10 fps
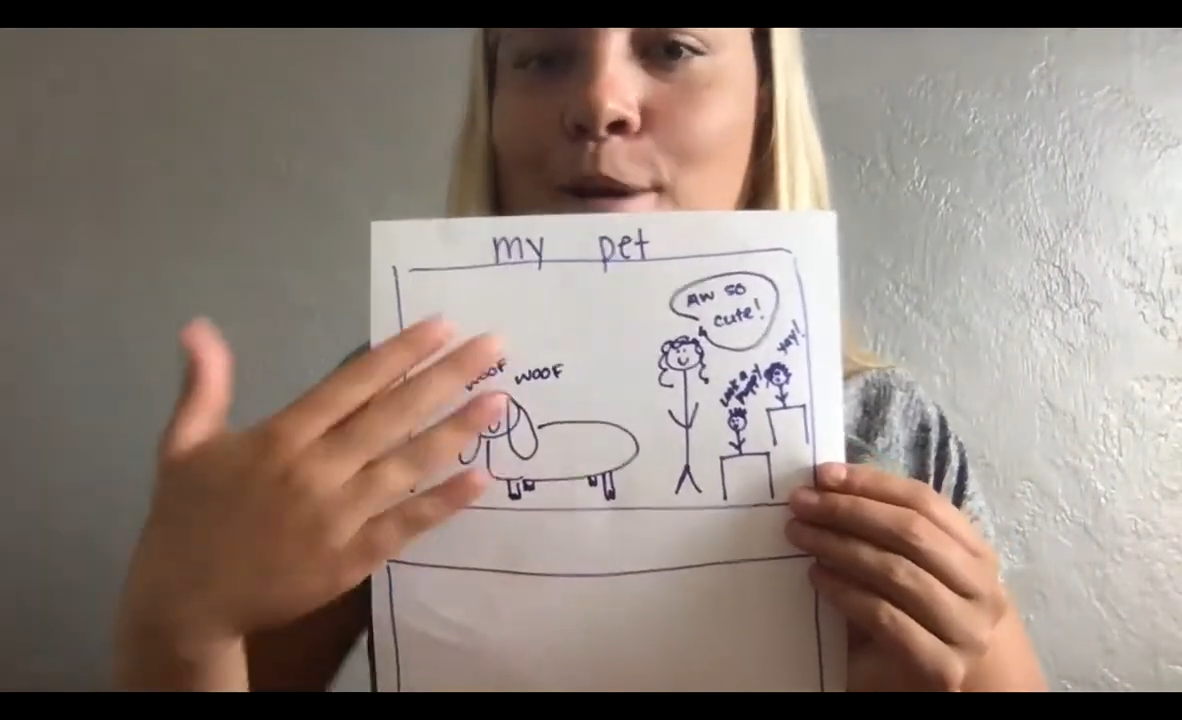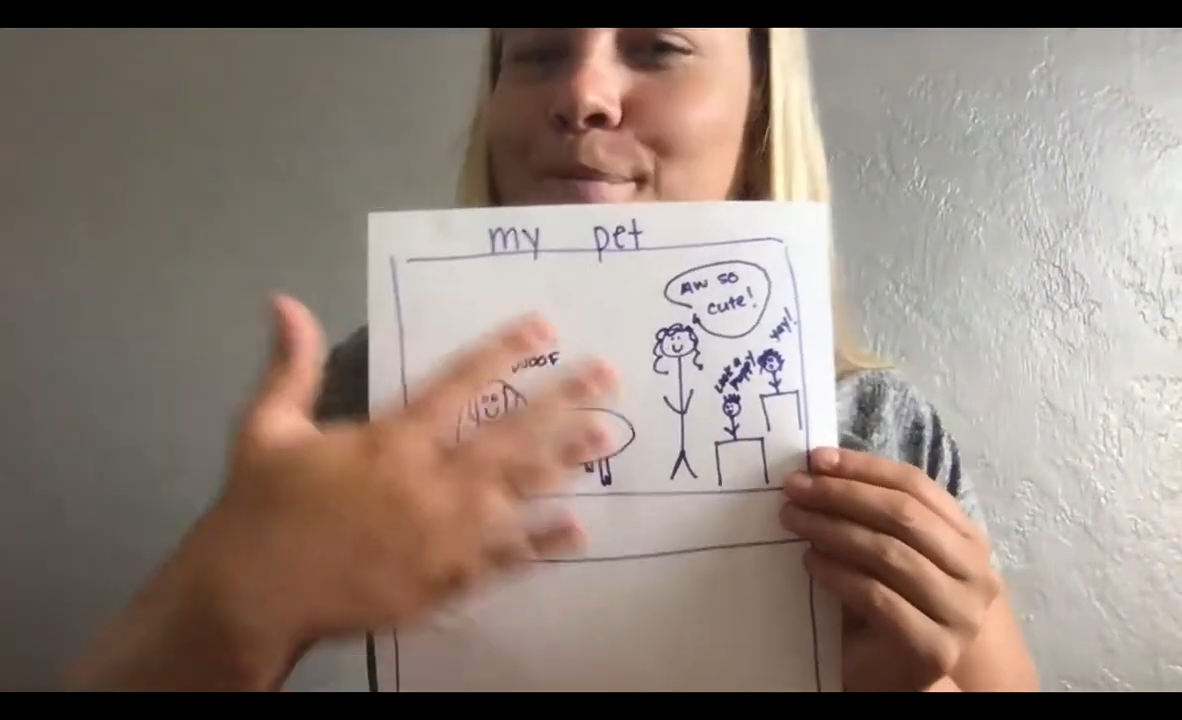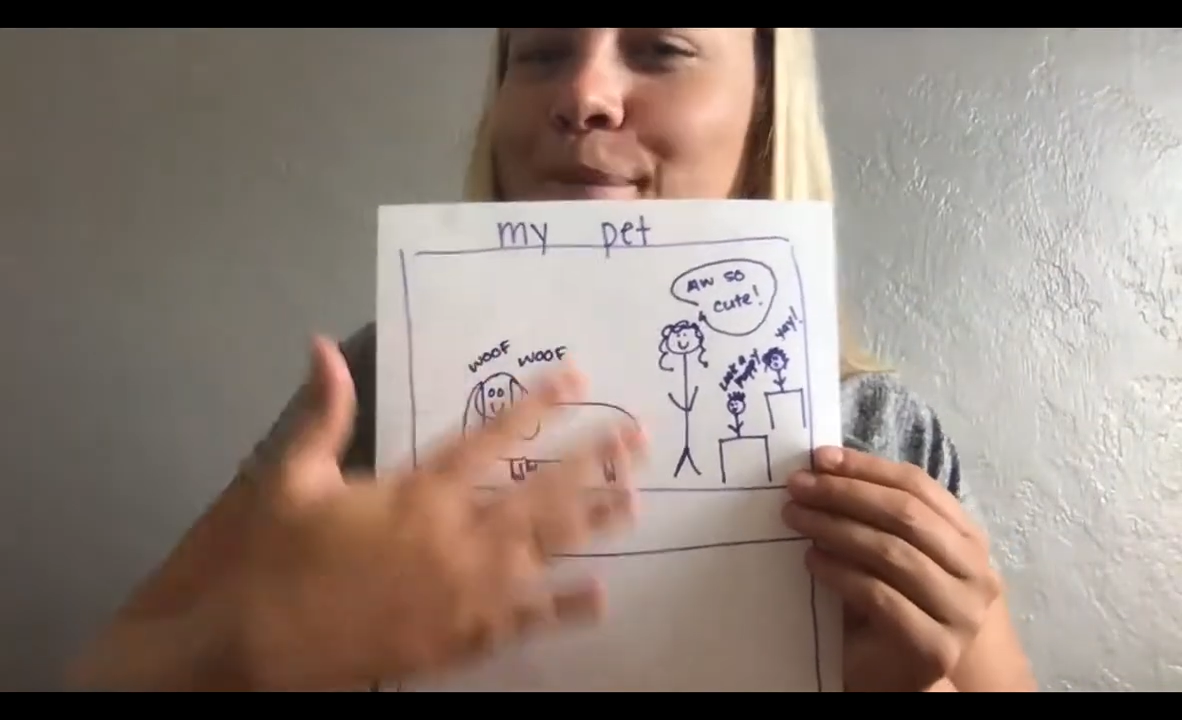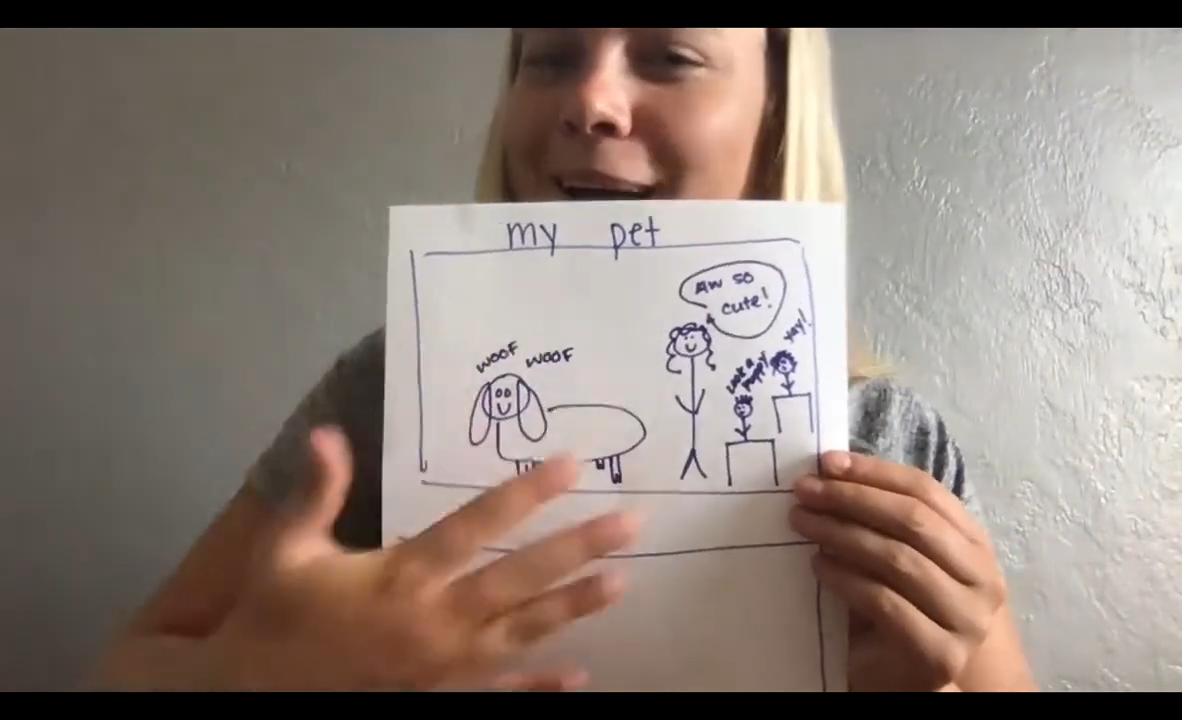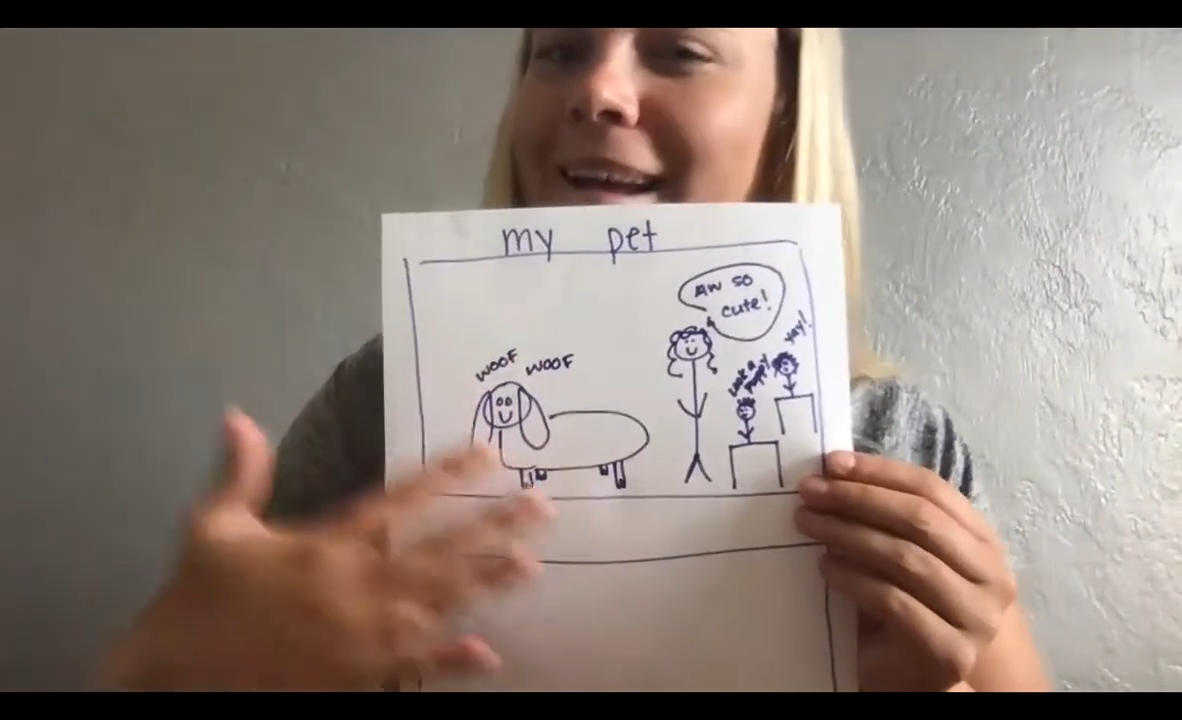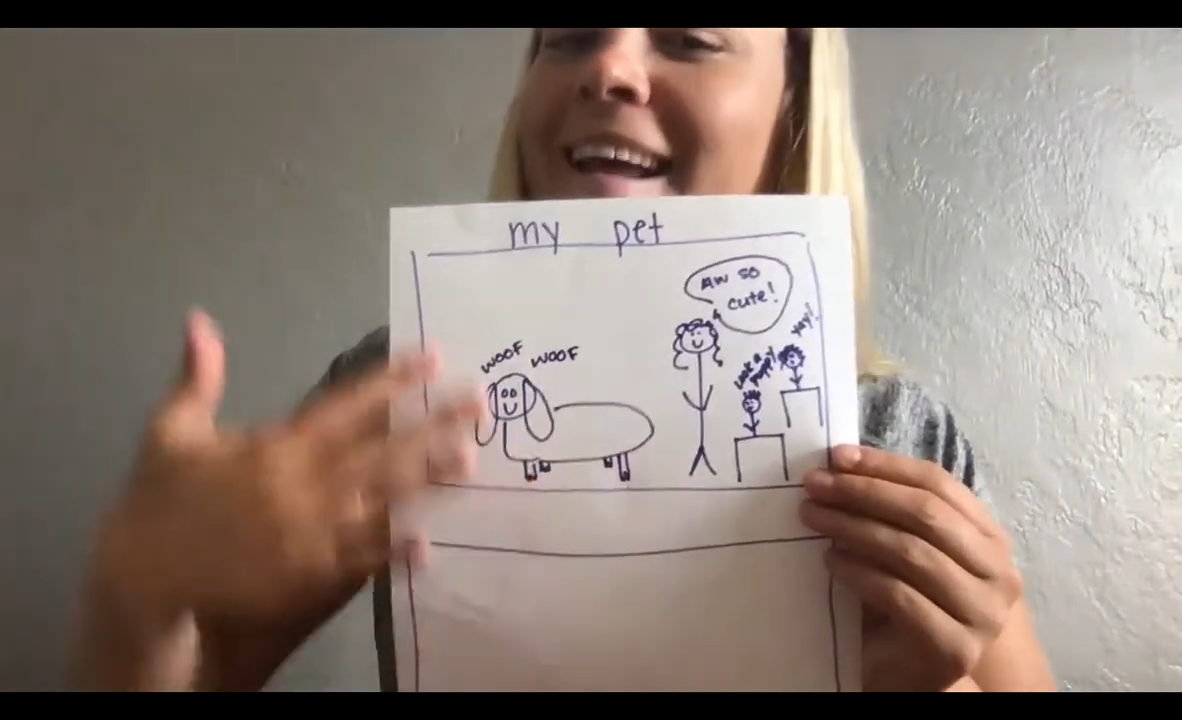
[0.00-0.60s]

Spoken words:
But